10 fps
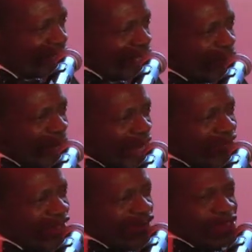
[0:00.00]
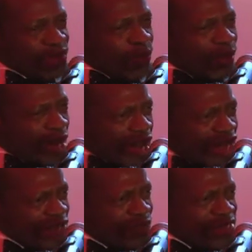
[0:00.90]
that when there is a
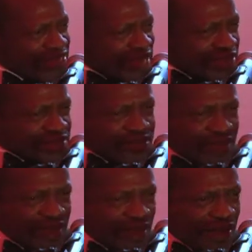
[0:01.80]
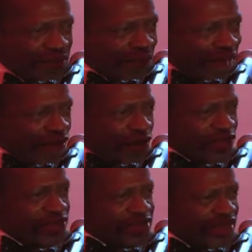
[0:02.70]
world beset by a
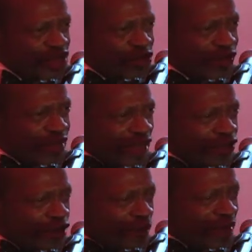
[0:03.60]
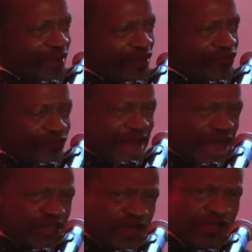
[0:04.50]
continuing economic and
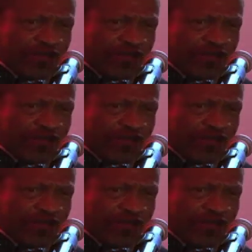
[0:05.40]
financial